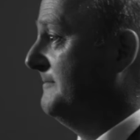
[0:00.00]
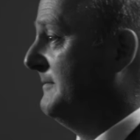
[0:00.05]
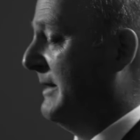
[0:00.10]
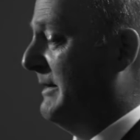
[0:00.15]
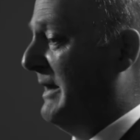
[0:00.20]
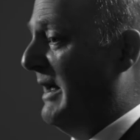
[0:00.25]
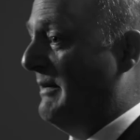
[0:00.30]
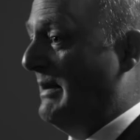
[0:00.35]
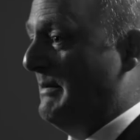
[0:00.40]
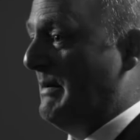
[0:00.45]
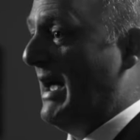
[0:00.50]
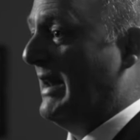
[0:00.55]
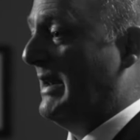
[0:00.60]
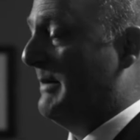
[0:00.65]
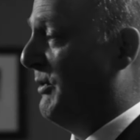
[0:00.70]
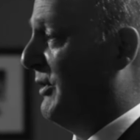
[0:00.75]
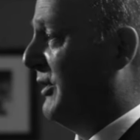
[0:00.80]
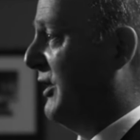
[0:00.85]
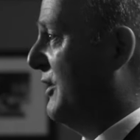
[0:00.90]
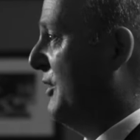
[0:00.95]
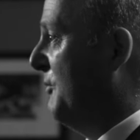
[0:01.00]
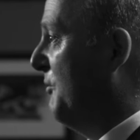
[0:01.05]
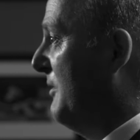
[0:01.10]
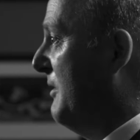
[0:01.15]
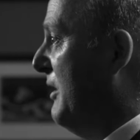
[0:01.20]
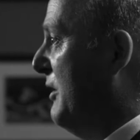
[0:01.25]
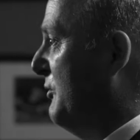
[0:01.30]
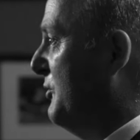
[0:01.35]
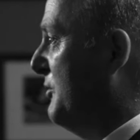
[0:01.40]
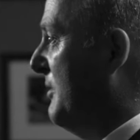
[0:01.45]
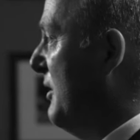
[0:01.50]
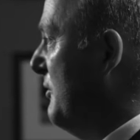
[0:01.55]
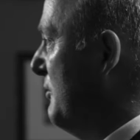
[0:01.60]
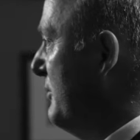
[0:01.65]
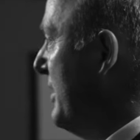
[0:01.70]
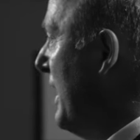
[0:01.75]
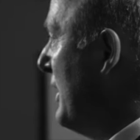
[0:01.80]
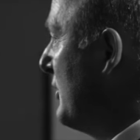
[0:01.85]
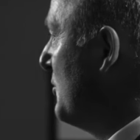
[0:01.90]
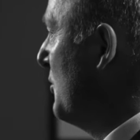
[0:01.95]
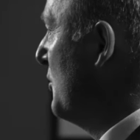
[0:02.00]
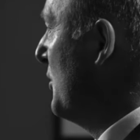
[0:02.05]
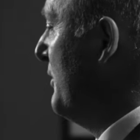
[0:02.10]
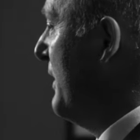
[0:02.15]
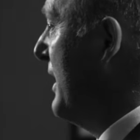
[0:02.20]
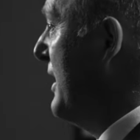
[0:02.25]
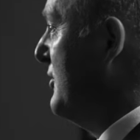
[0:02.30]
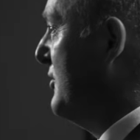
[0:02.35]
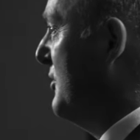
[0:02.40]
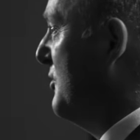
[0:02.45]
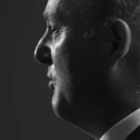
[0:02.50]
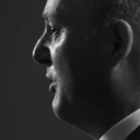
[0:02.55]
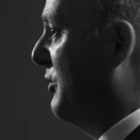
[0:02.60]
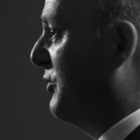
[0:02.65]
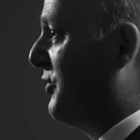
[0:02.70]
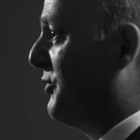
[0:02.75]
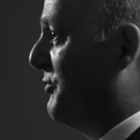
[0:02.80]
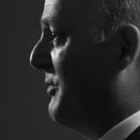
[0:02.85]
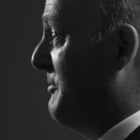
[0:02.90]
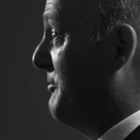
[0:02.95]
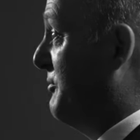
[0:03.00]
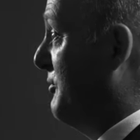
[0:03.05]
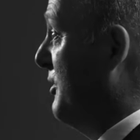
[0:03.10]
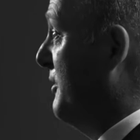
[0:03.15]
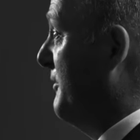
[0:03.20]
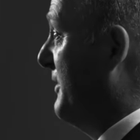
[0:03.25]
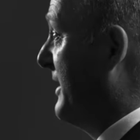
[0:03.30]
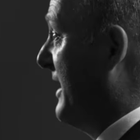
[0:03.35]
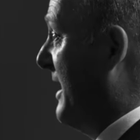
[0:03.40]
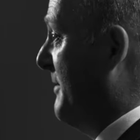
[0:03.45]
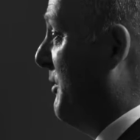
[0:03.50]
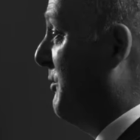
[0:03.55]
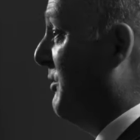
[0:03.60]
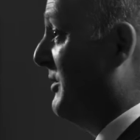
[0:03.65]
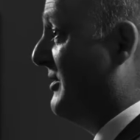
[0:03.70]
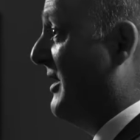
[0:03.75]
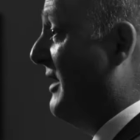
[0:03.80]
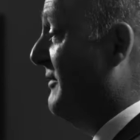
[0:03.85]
I mean, anybody who's that sort of age who wants to improve the game, I would